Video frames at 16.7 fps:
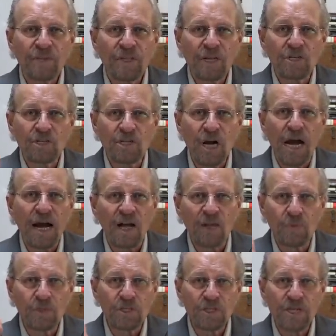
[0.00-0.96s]
the
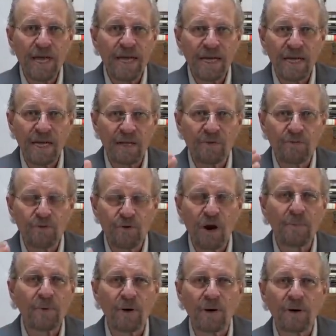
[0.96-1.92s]
child was taken
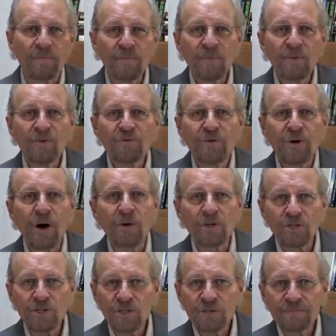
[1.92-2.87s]
from her.
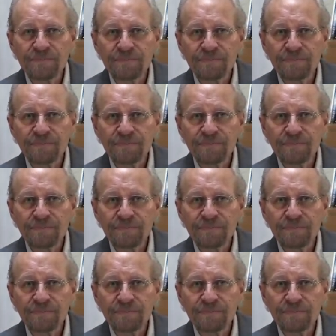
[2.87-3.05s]
Folks,